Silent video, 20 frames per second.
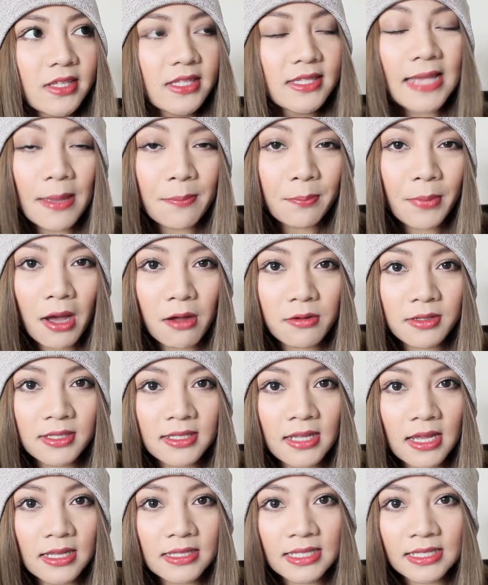
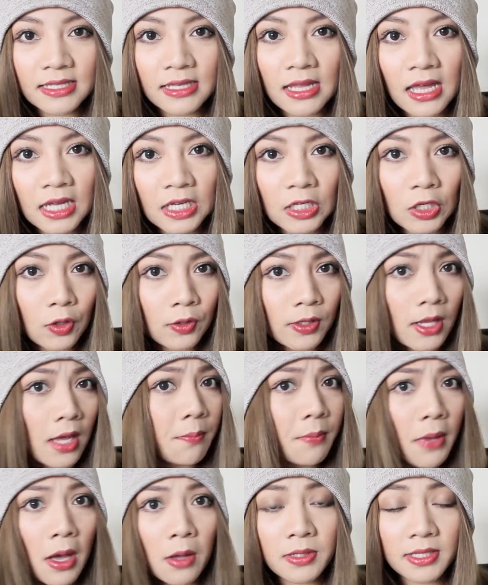£10.99
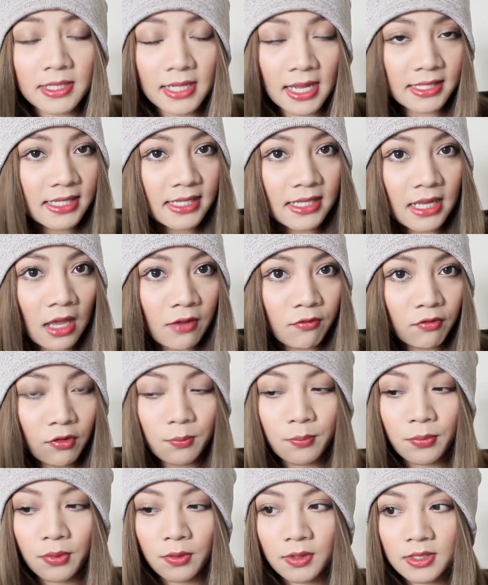or £9.99
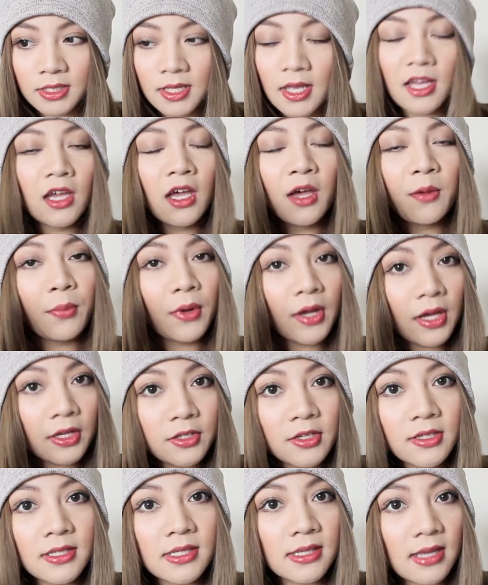from Boots, but
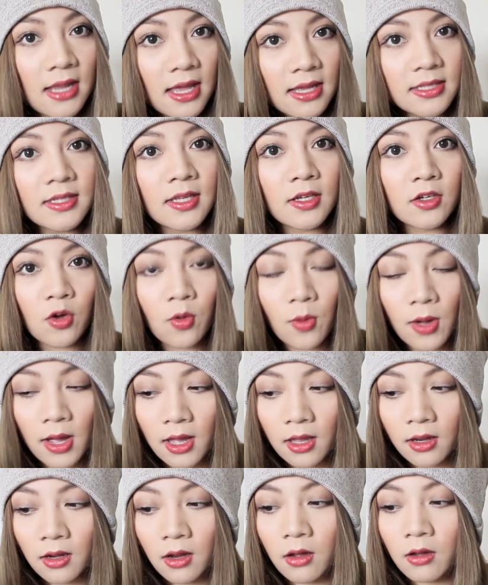it does last
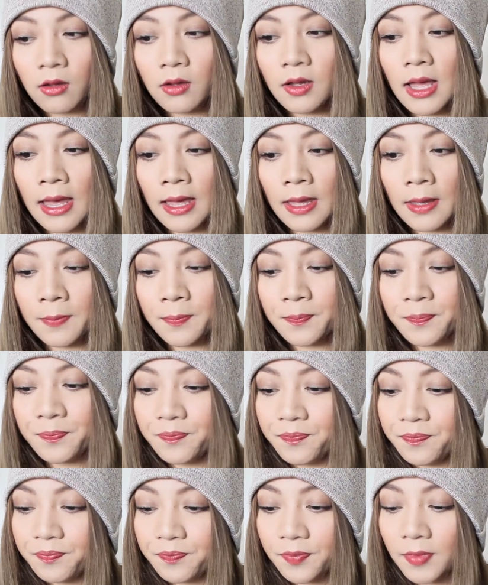quite a lot,
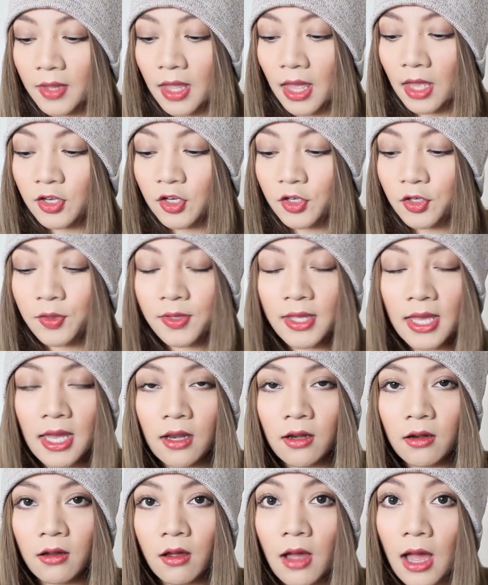and you do
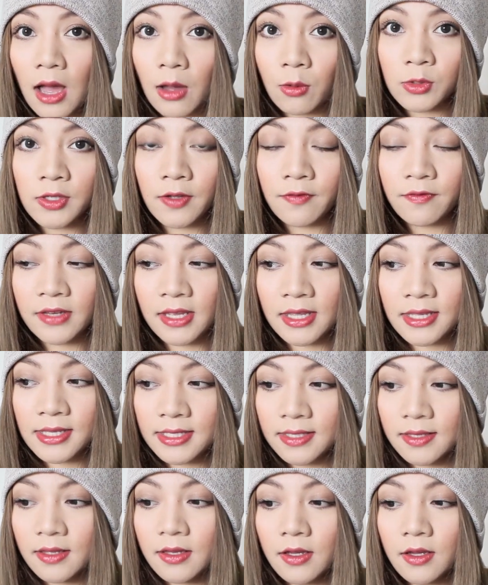get a lot out of
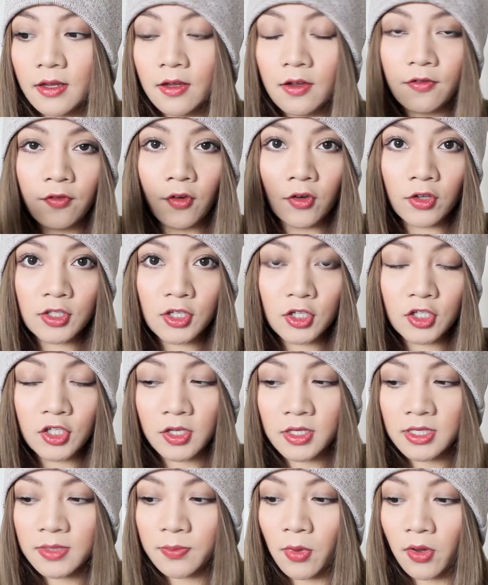this for
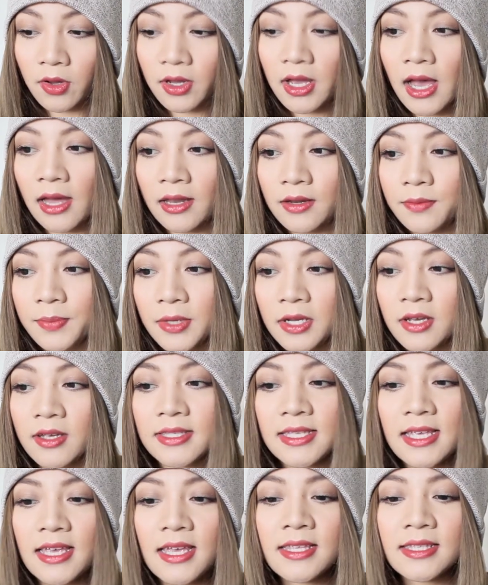such a small can,
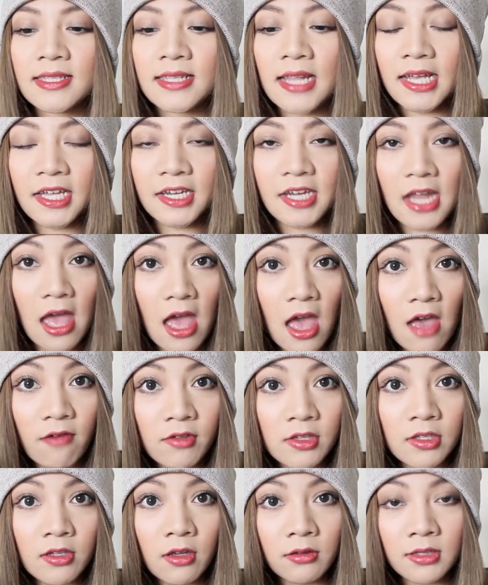because it is like an
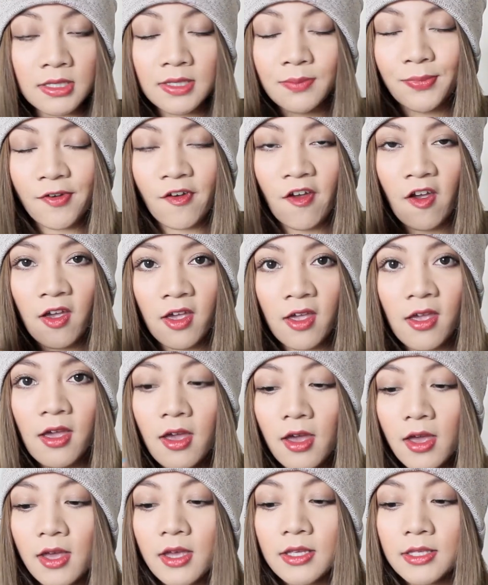aerosol spray,
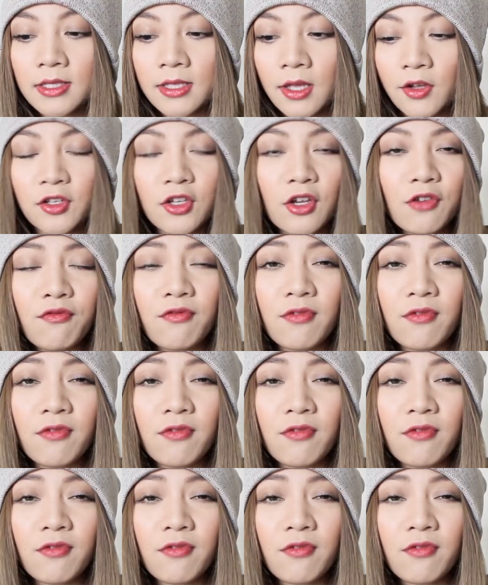so you don't